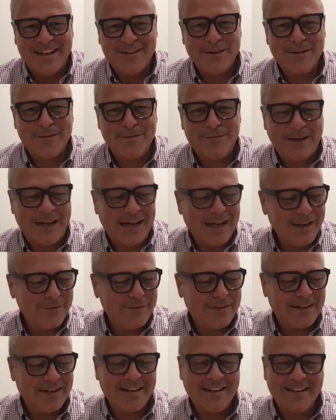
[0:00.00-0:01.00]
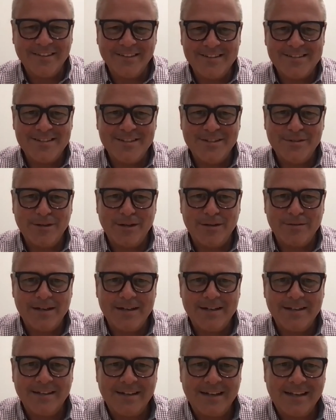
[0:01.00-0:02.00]
I've got five that I can listen to
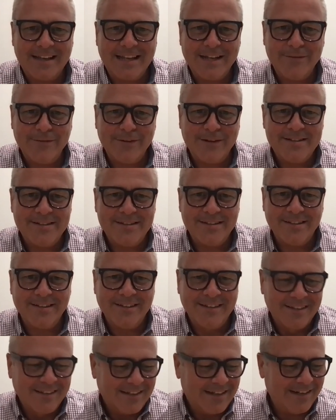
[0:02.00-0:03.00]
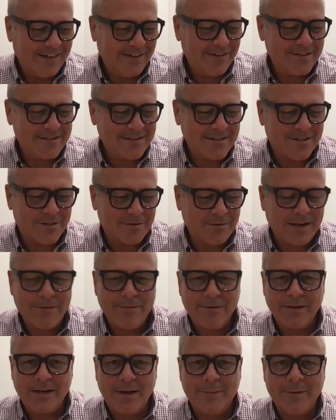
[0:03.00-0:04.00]
already, and I can't wait to. I hear there's this great
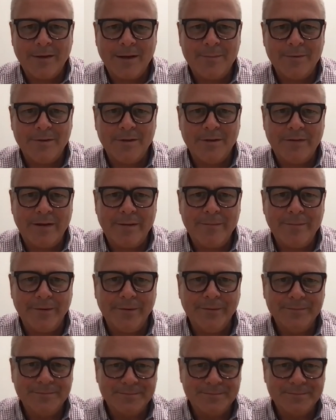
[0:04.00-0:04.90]
one coming up in November.